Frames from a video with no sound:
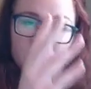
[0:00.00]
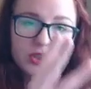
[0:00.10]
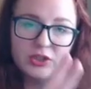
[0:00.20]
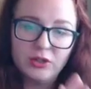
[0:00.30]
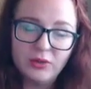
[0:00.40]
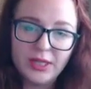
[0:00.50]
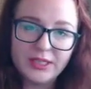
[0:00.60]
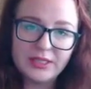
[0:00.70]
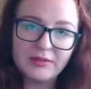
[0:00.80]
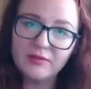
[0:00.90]

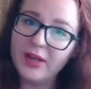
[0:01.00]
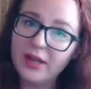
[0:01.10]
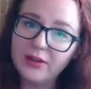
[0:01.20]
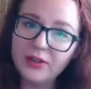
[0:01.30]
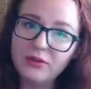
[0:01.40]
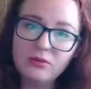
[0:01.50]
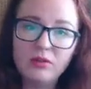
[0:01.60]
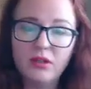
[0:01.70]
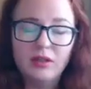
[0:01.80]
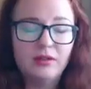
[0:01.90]
showcasing value
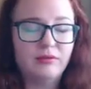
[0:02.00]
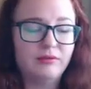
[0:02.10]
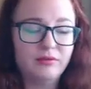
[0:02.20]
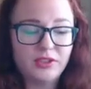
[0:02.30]
of